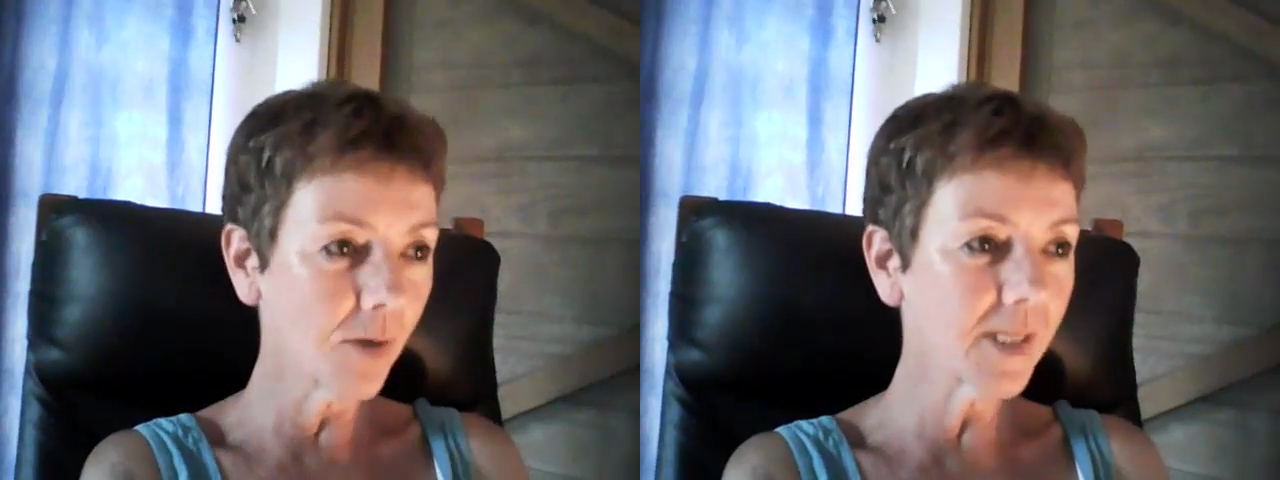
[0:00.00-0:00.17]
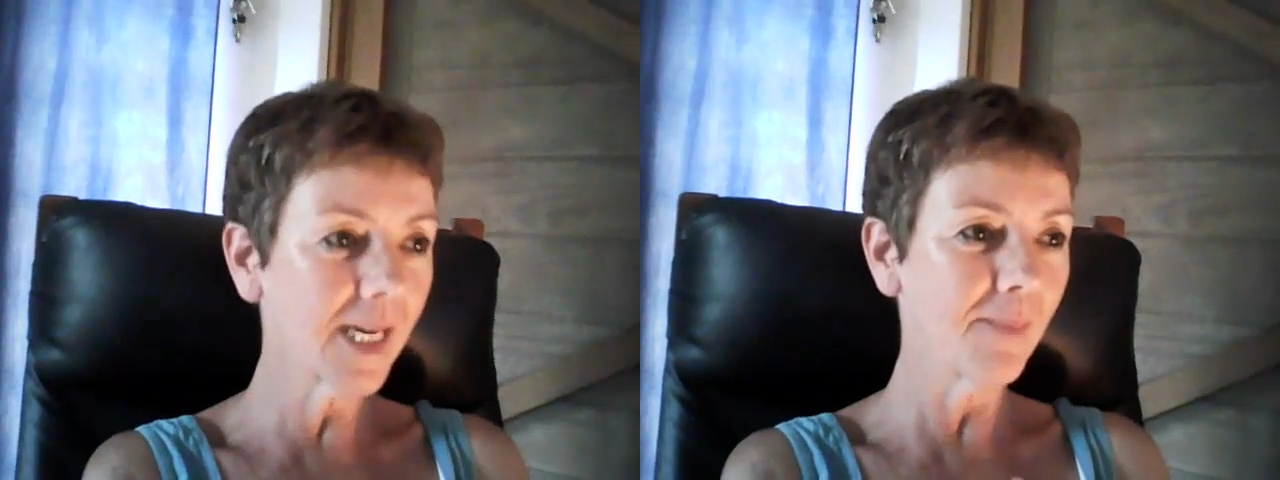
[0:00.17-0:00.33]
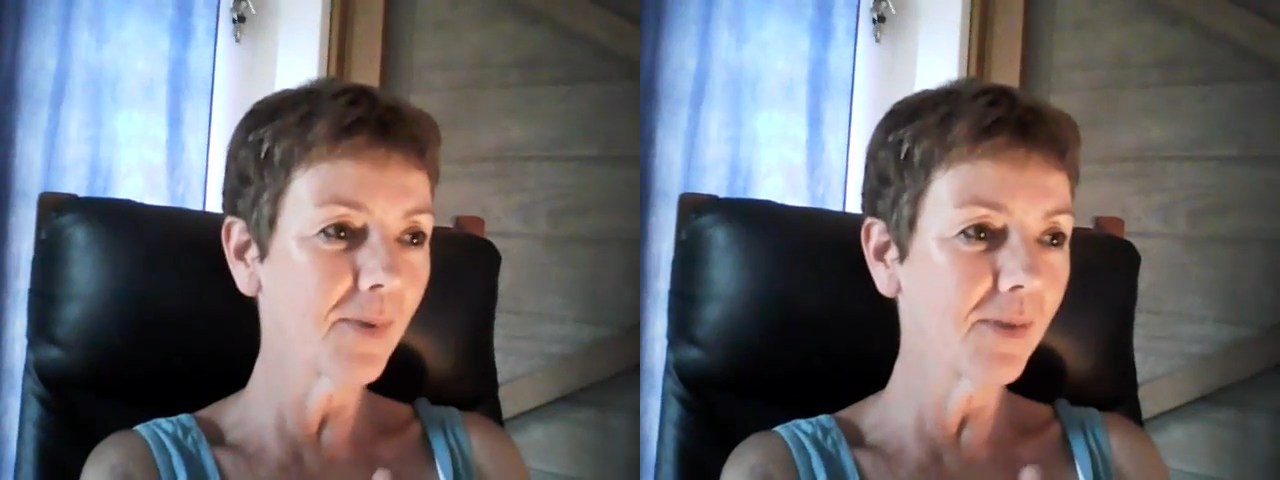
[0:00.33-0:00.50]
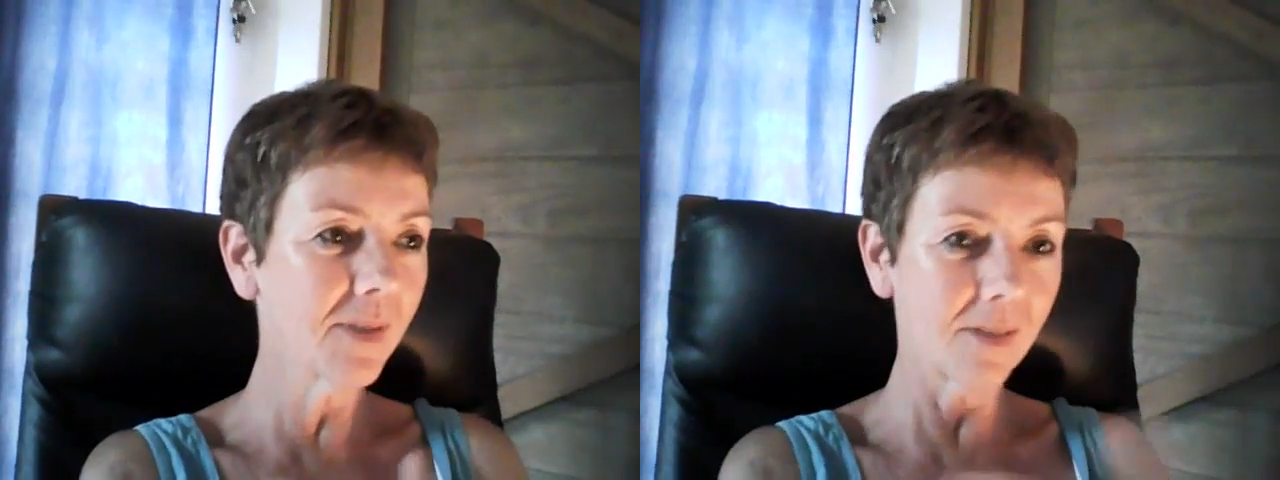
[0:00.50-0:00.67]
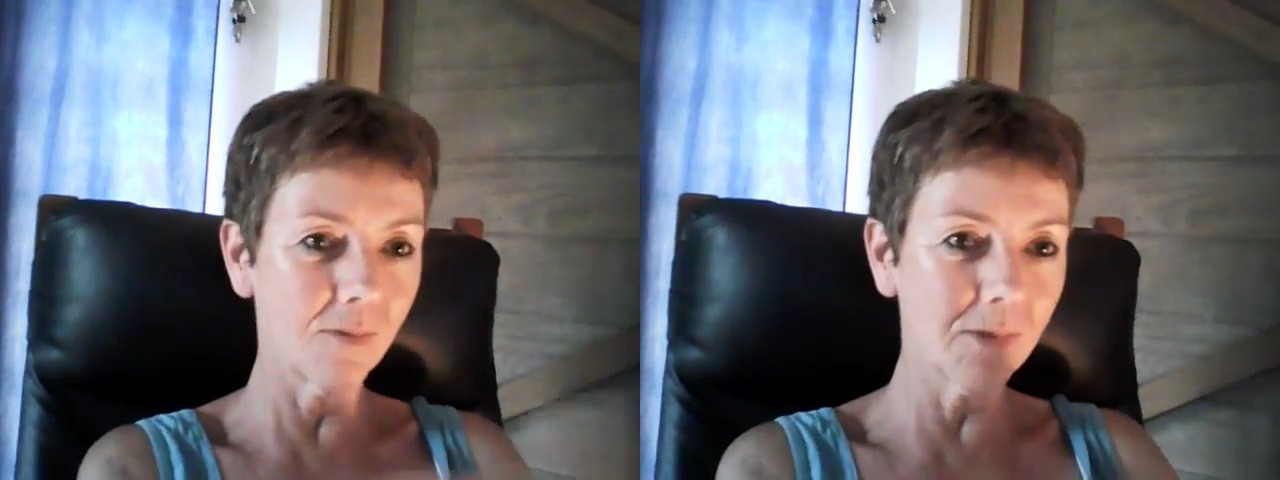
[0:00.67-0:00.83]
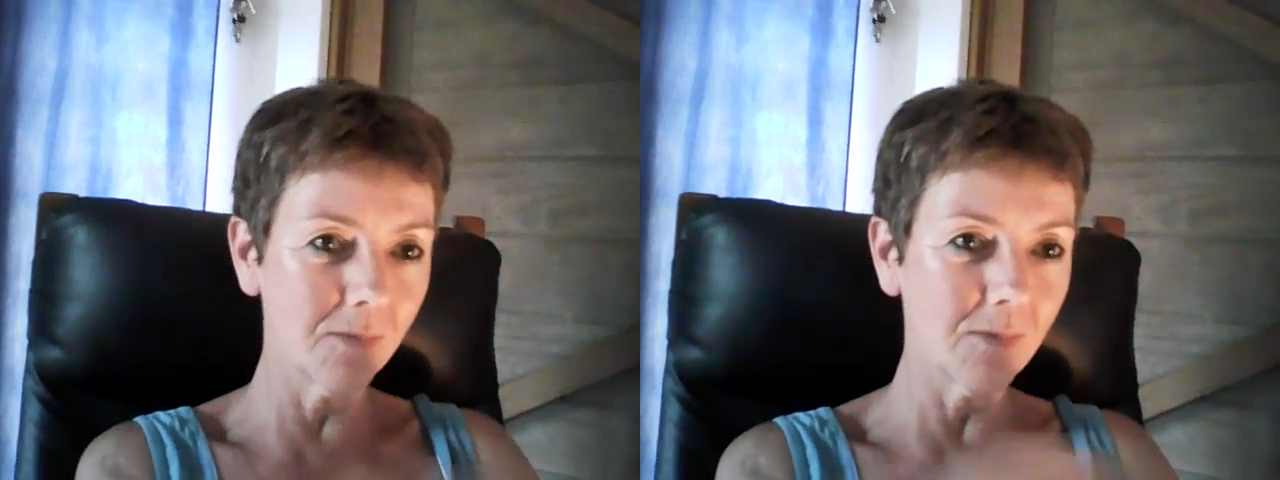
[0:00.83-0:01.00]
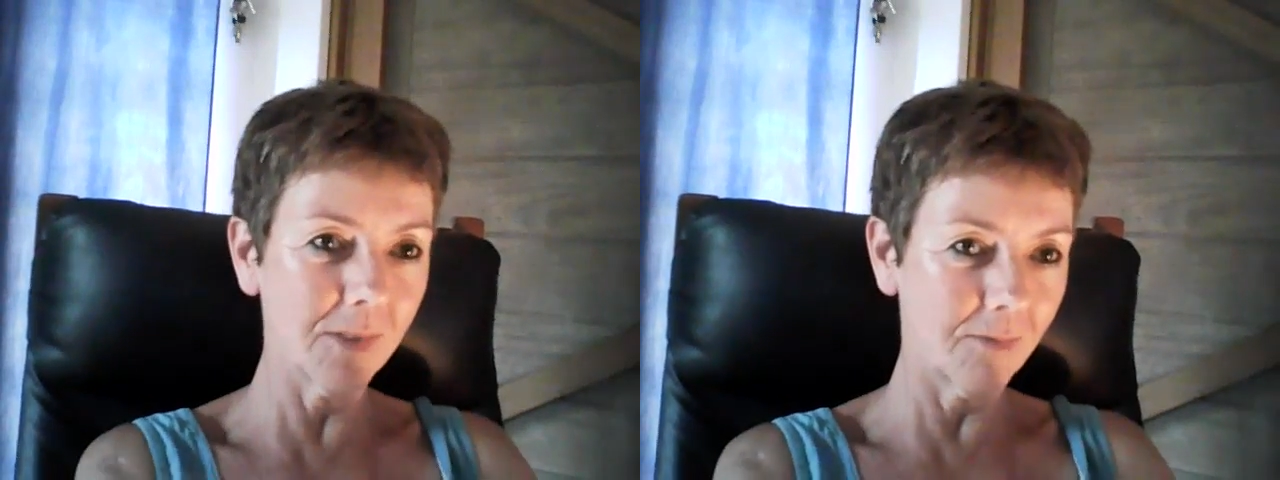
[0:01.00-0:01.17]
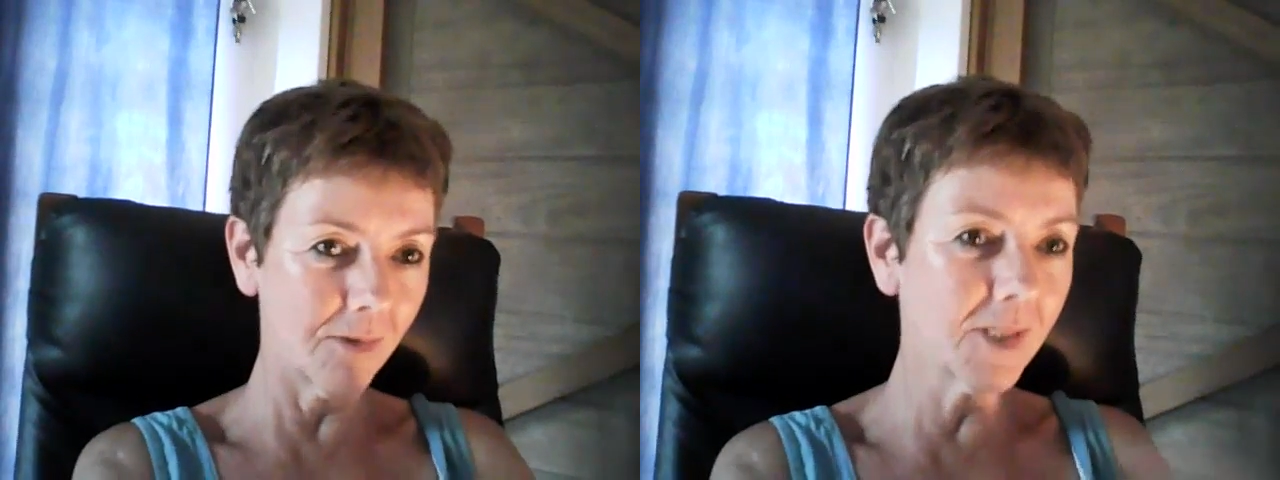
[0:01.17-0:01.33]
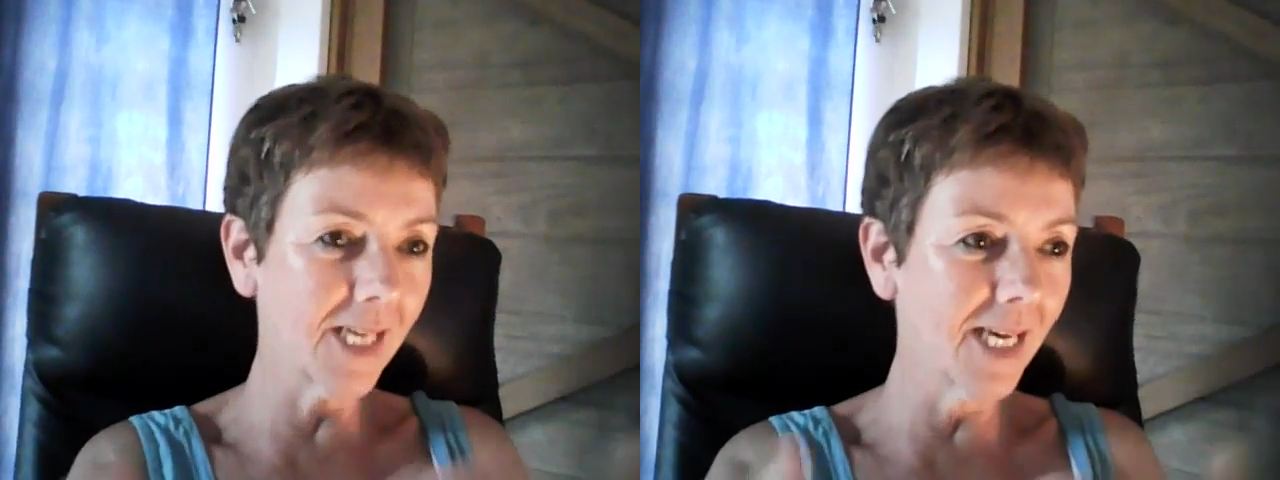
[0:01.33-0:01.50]
what happened,
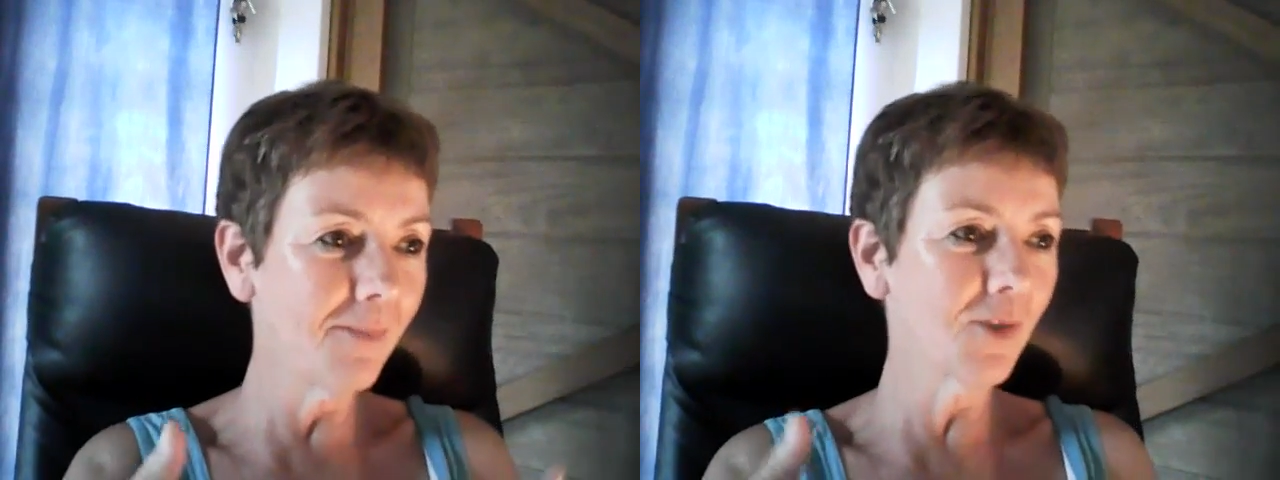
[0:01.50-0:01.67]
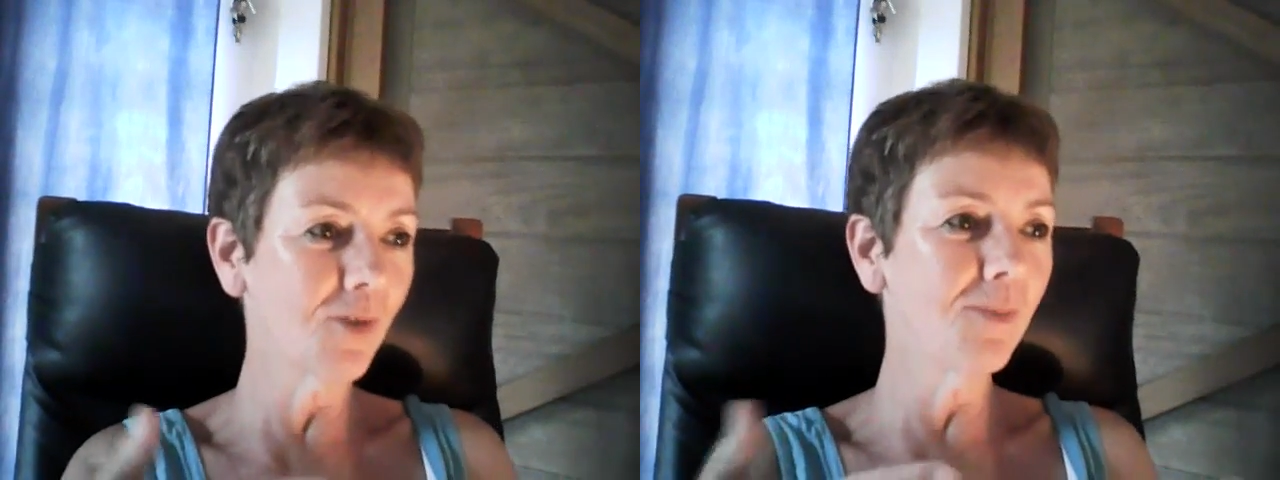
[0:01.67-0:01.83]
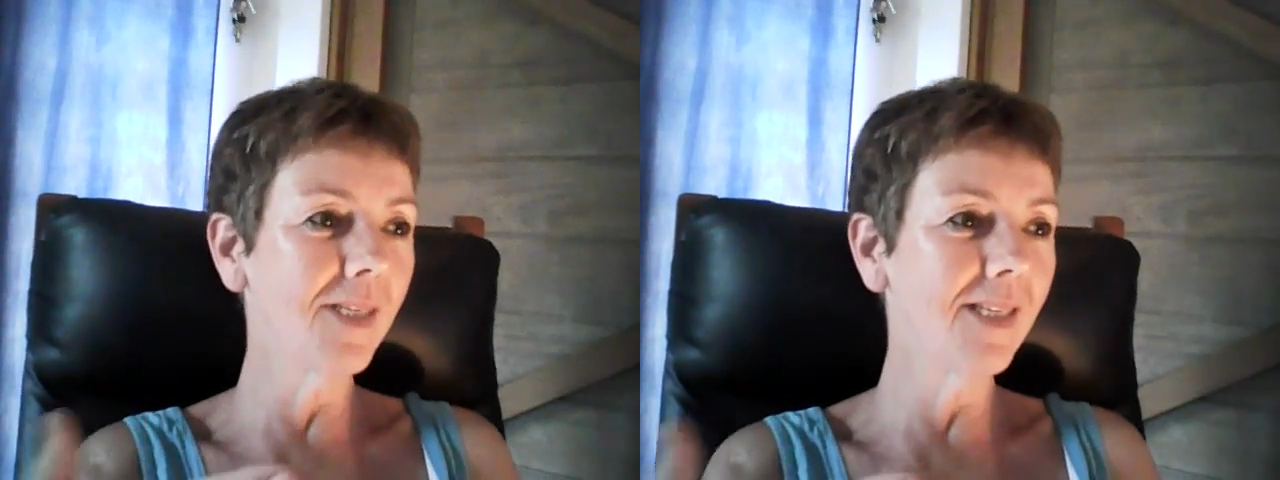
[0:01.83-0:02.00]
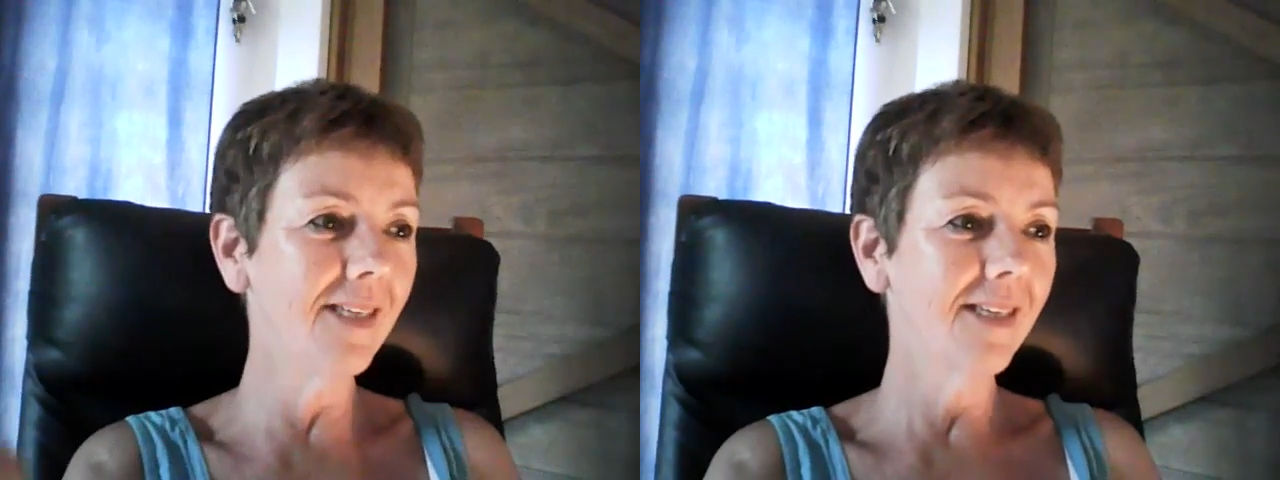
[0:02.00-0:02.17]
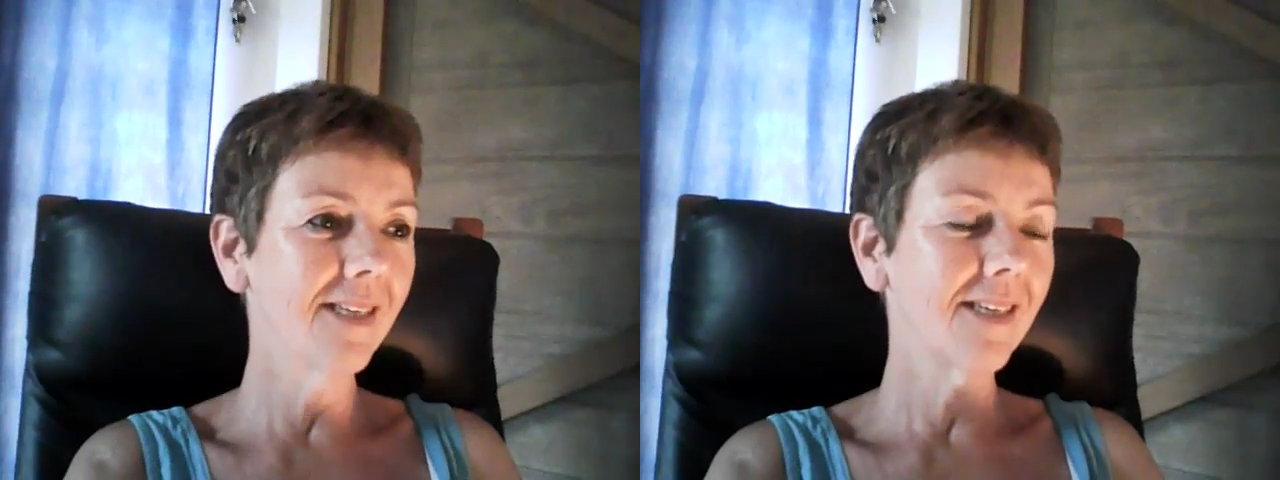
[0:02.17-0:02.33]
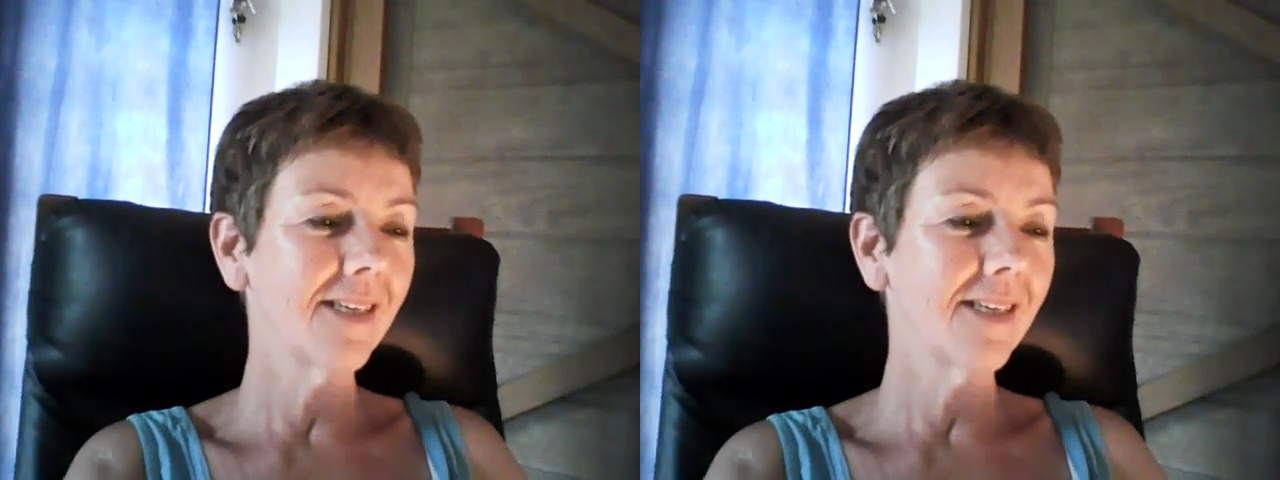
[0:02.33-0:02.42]
what came to me?